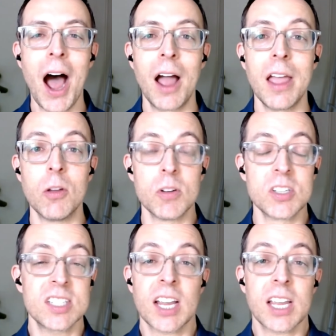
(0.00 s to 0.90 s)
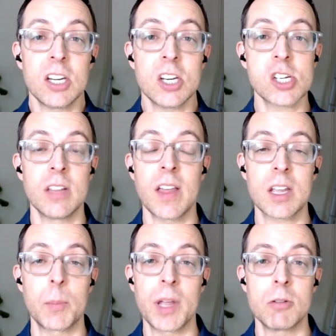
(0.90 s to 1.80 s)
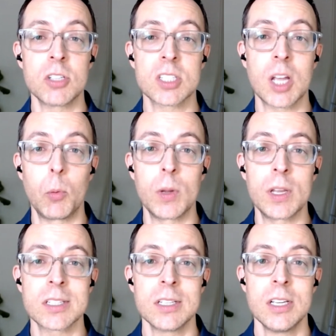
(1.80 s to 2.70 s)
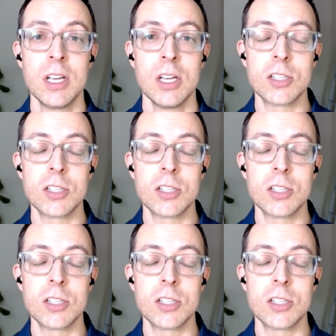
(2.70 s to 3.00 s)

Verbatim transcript: Uh, and there is a second edition of that coming out in just a couple weeks.